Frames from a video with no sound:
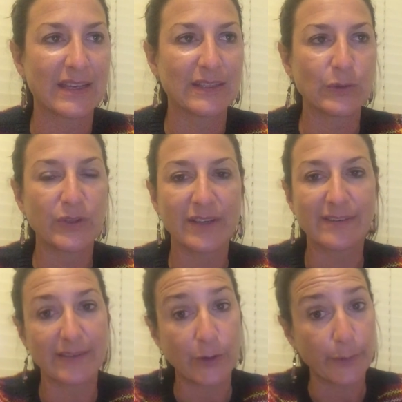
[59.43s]
So
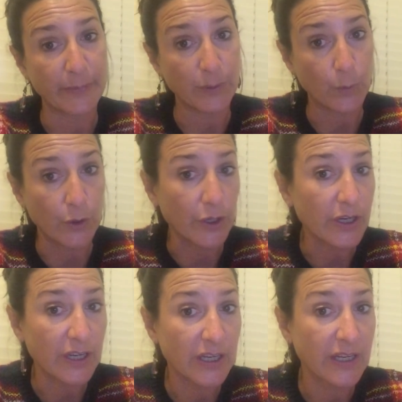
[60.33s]
does therapy
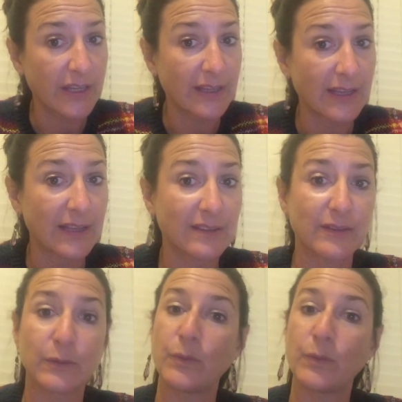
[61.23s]
work? That's